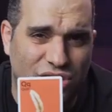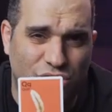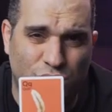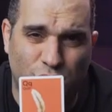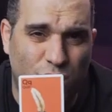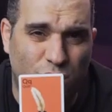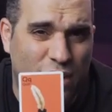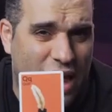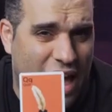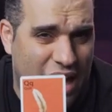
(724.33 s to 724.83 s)
you
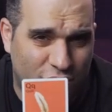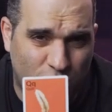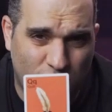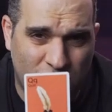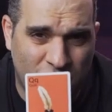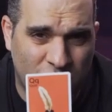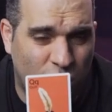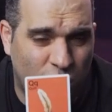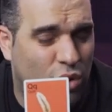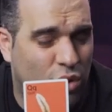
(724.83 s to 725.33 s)
don't have
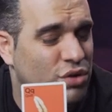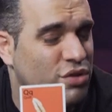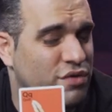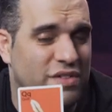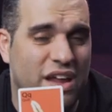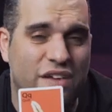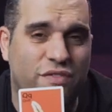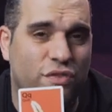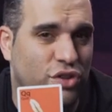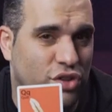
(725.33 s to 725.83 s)
one or you've
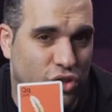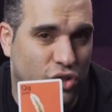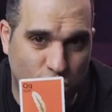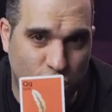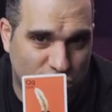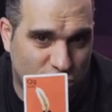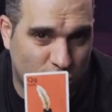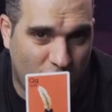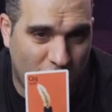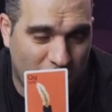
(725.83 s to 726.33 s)
never
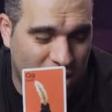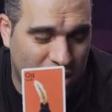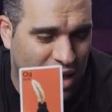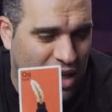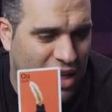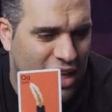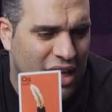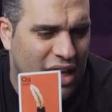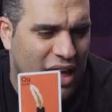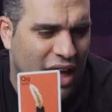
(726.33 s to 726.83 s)
used one,
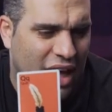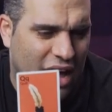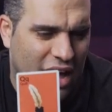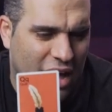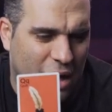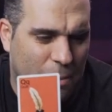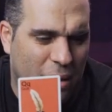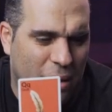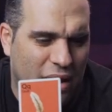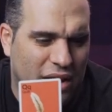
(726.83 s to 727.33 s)

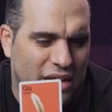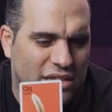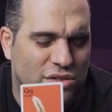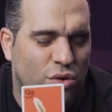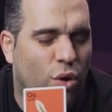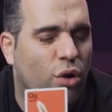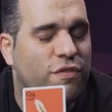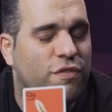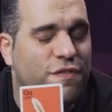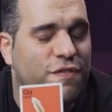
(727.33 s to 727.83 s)
but it's
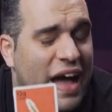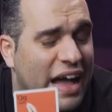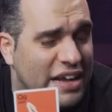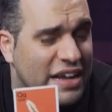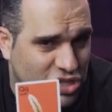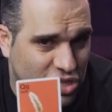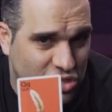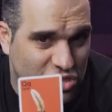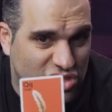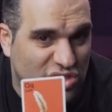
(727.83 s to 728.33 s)

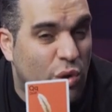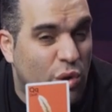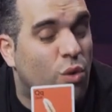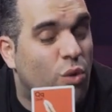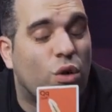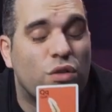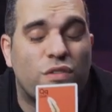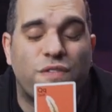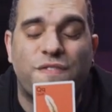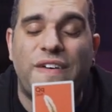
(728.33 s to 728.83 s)
old-fashioned. So
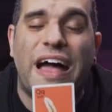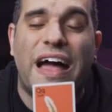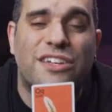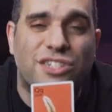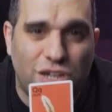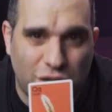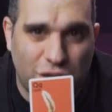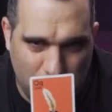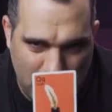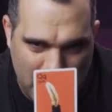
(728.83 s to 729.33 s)

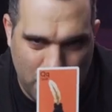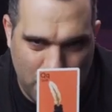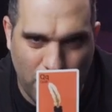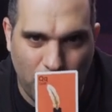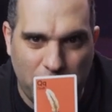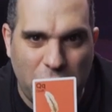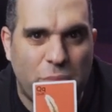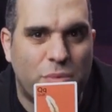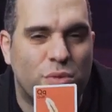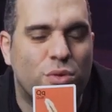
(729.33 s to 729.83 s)
old-fashioned people
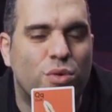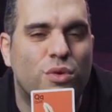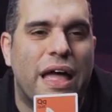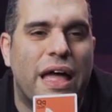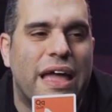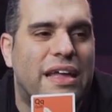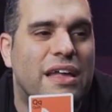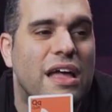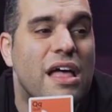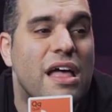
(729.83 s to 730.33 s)
who
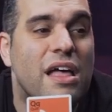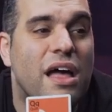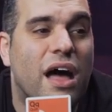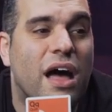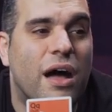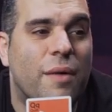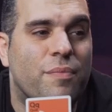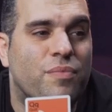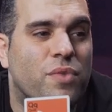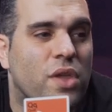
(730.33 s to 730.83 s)
like,
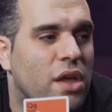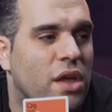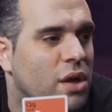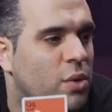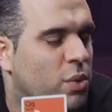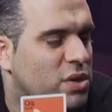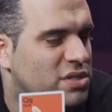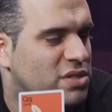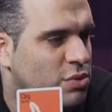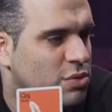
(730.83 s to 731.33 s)

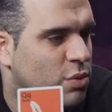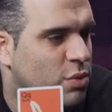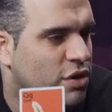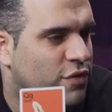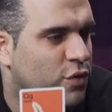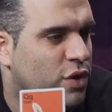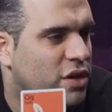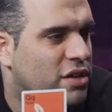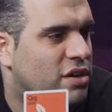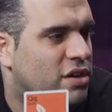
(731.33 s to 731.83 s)
what's the word
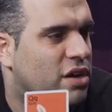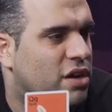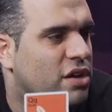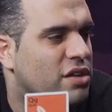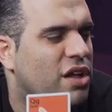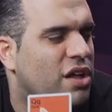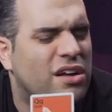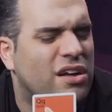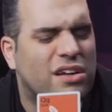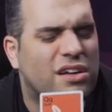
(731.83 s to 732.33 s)
for it?
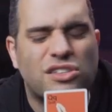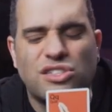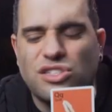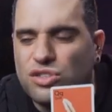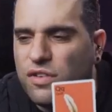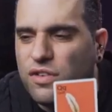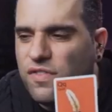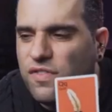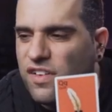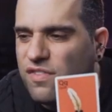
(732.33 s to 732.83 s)
Not
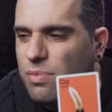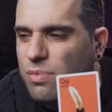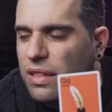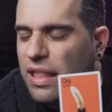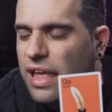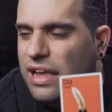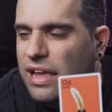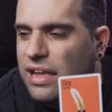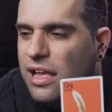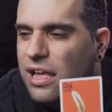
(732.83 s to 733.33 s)
conservative, but
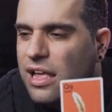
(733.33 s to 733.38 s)
like